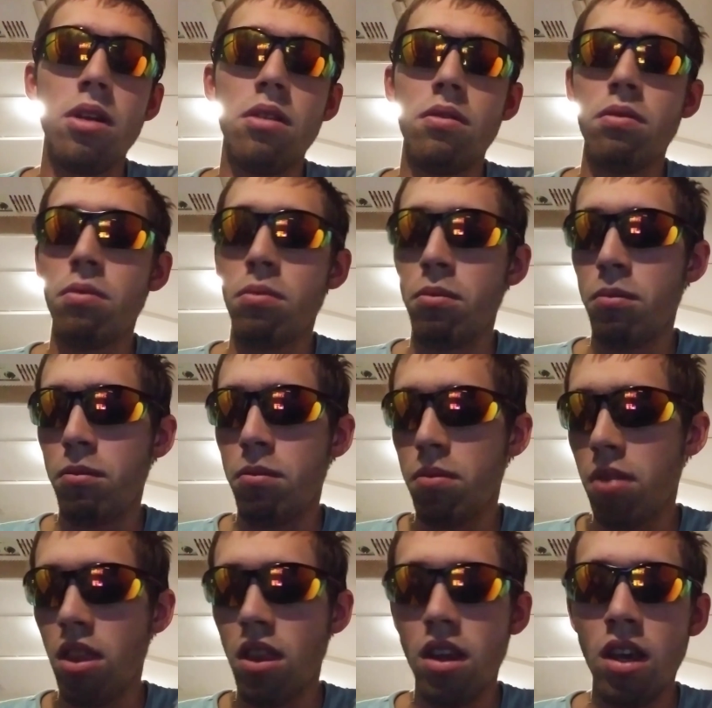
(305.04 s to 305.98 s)

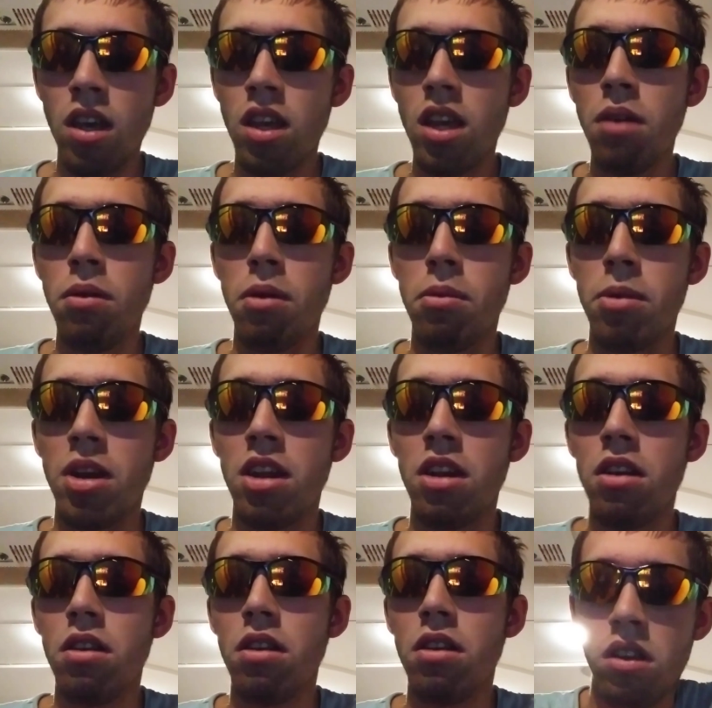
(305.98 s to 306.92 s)
hey, give me a
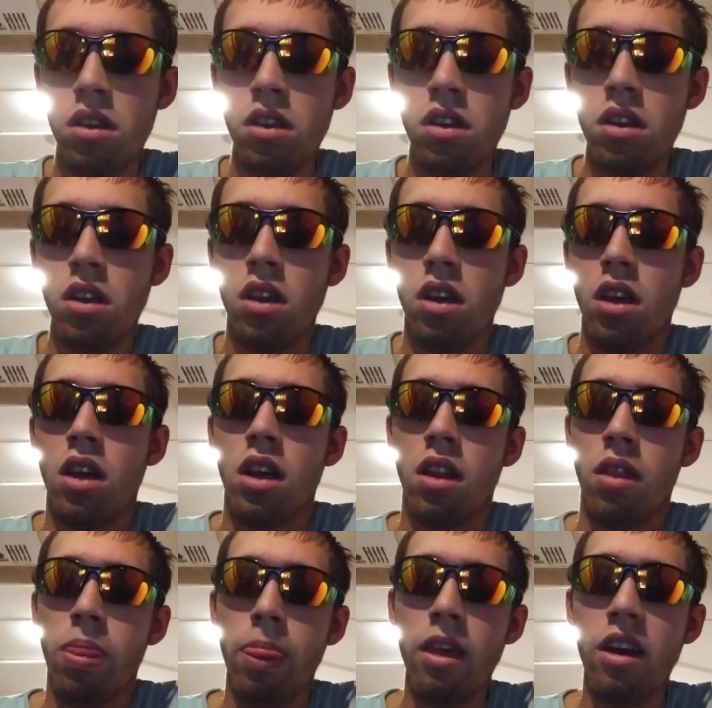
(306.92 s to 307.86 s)
minute.
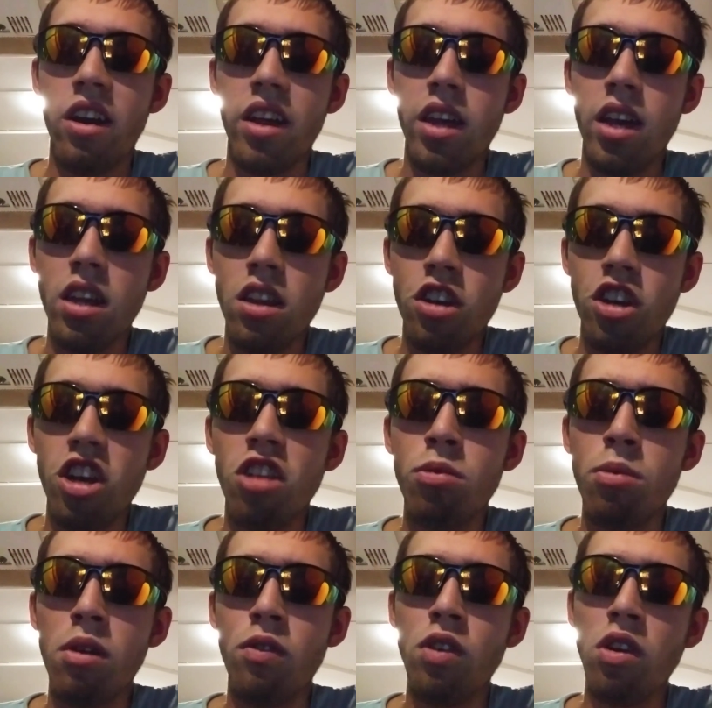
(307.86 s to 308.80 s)
I had to change
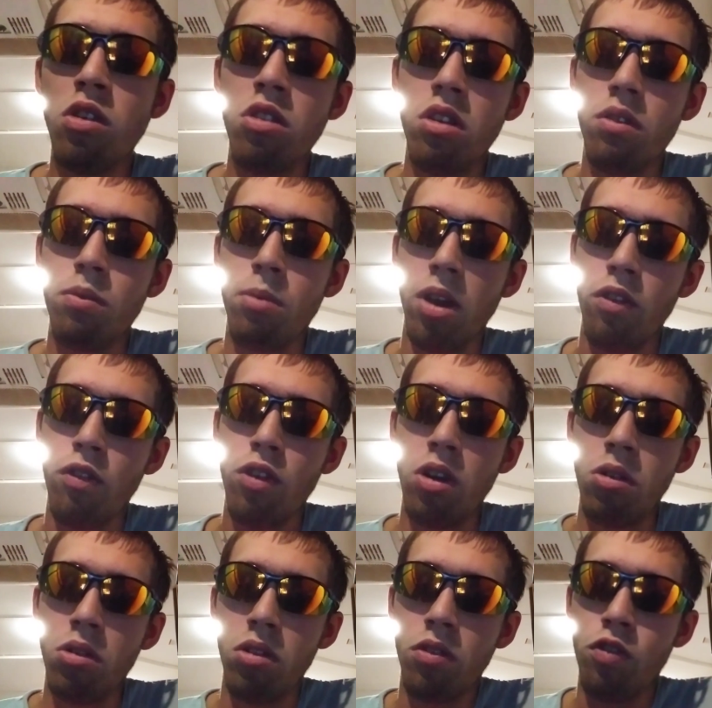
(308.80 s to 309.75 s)
my phone my
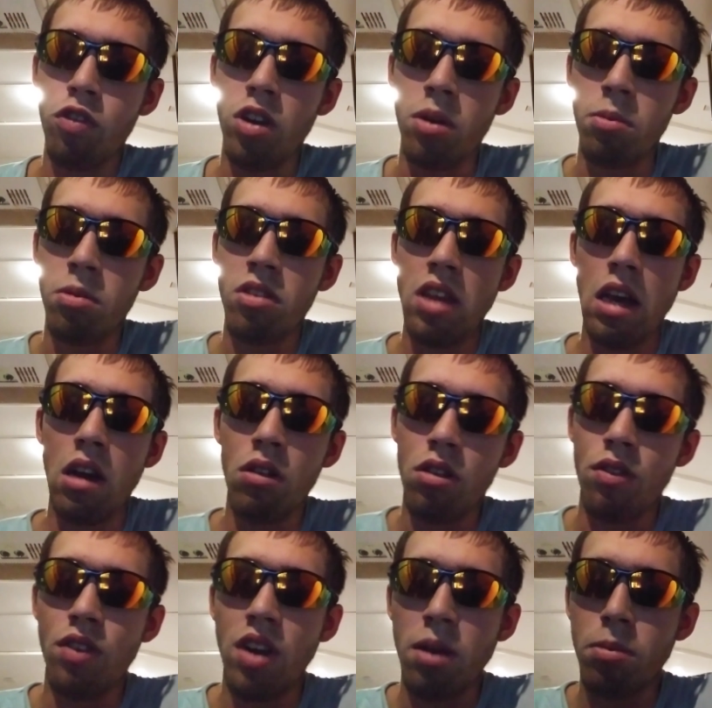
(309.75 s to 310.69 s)
phone from sound to
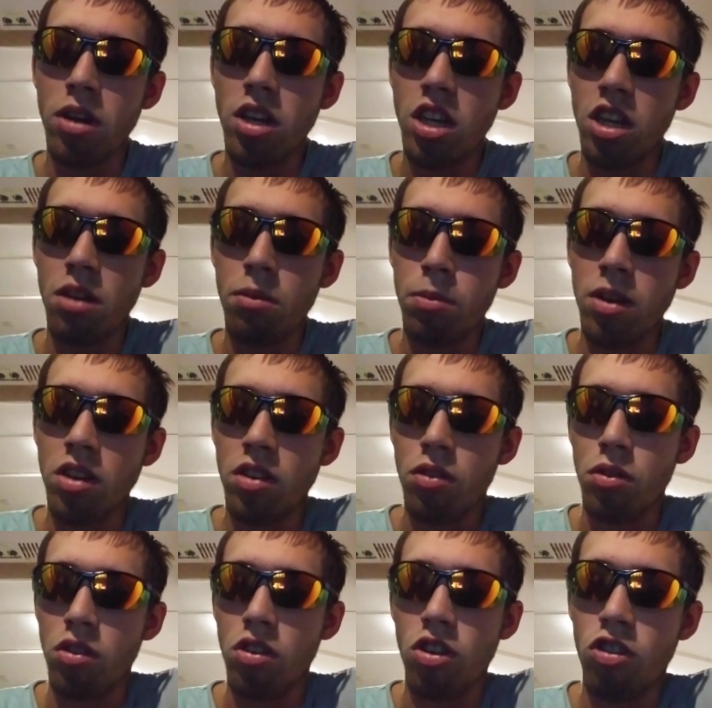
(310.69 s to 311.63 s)
vibration because it
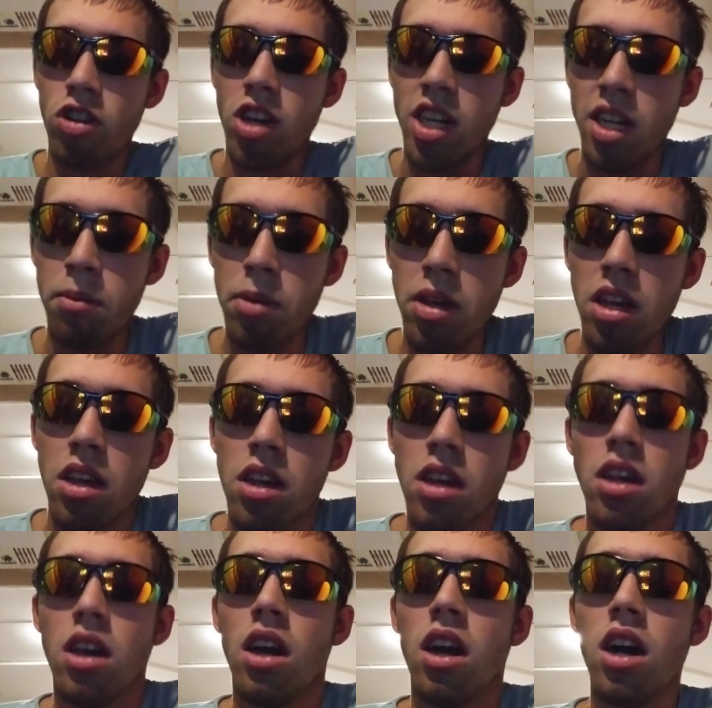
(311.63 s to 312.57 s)
was distracting me.
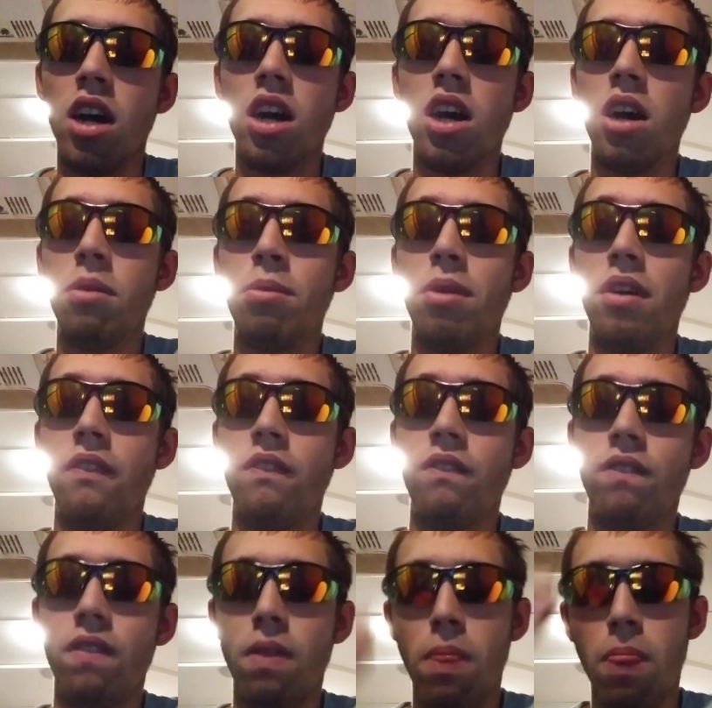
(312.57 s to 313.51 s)
Um.
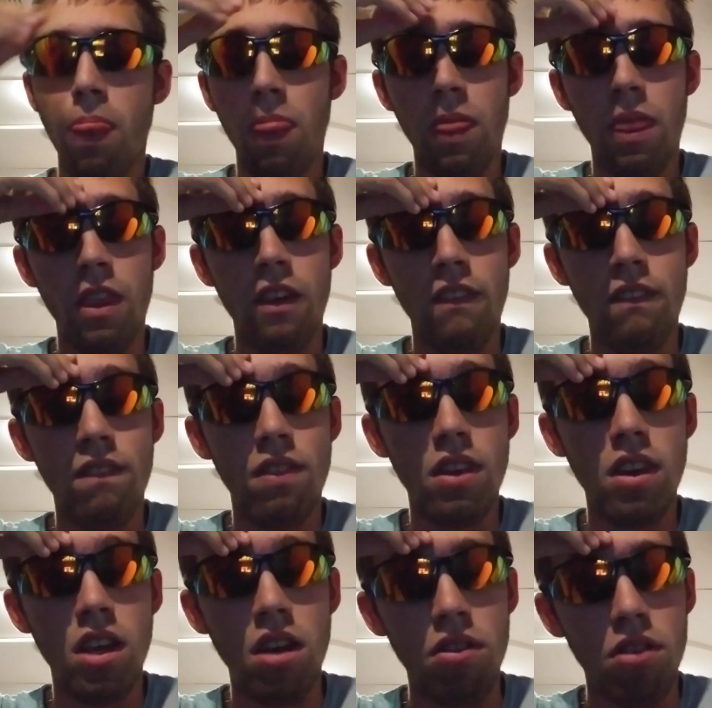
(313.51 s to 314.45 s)

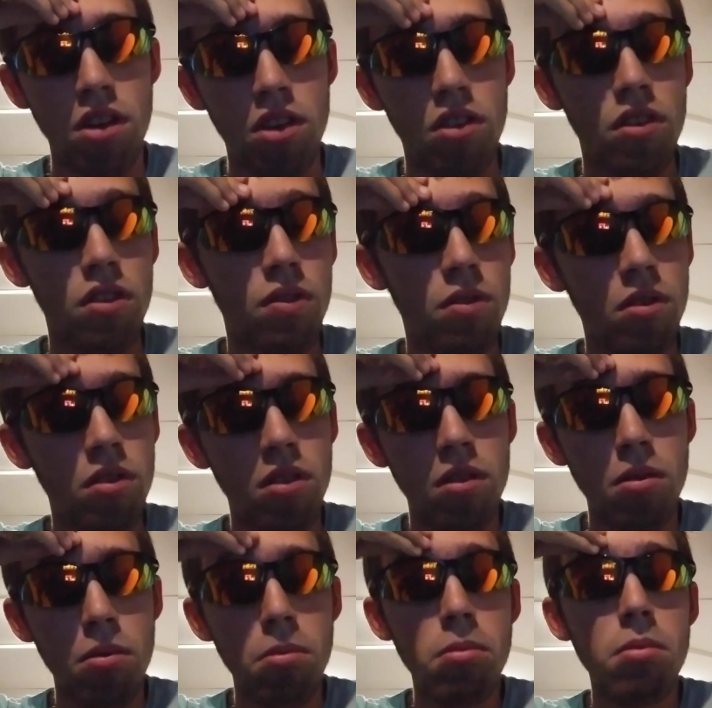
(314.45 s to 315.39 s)
Anyways,
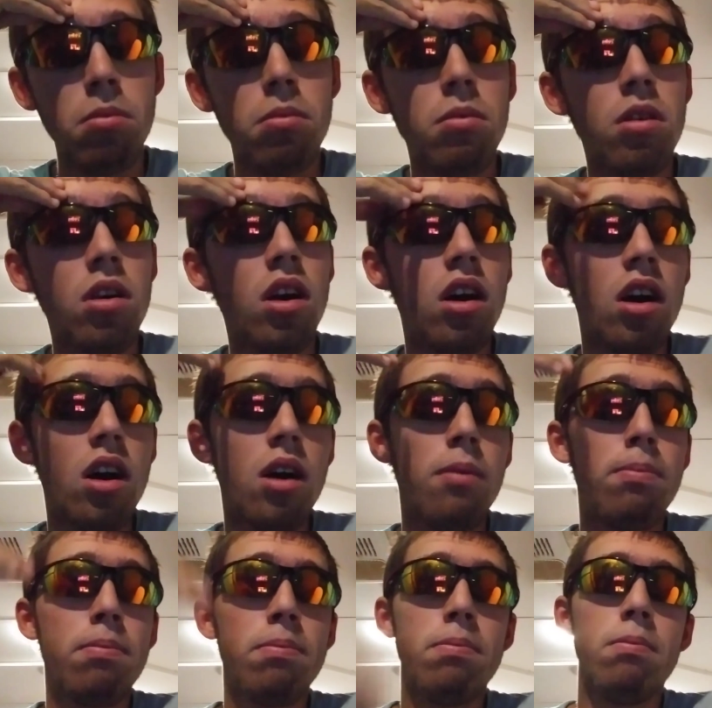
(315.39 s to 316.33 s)
uh,
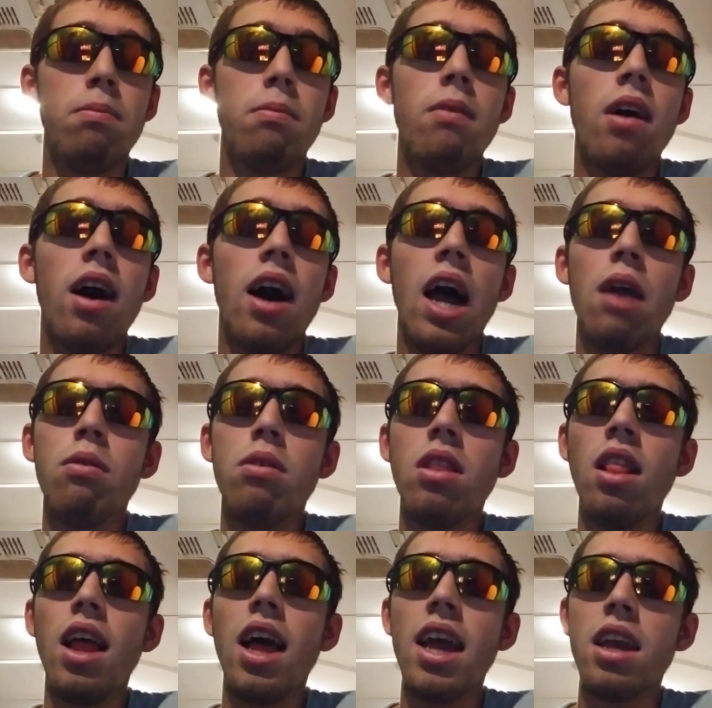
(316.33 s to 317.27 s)
I would
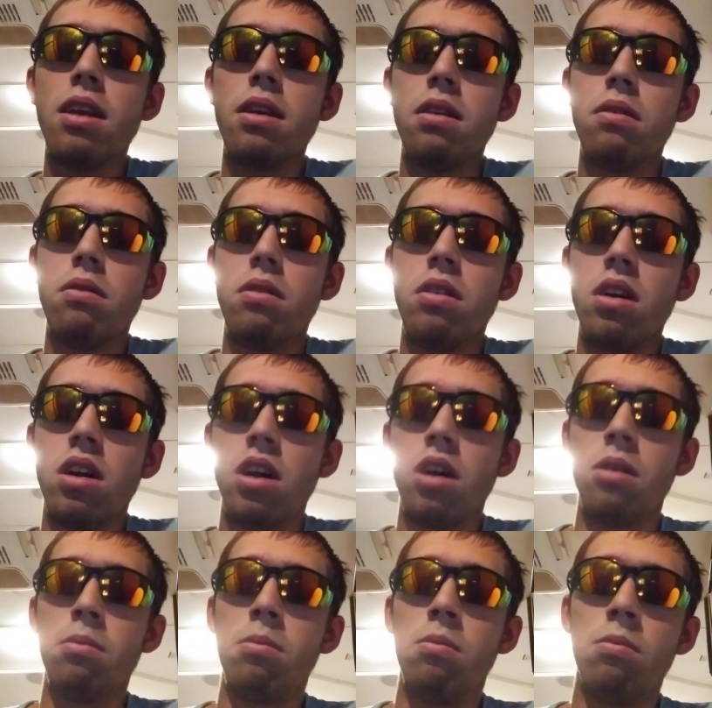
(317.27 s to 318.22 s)
like
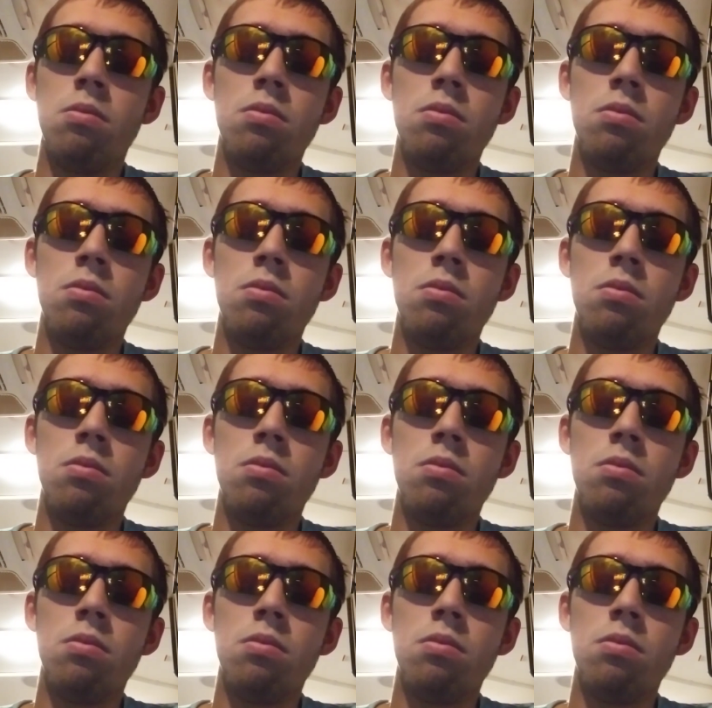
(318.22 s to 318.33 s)
um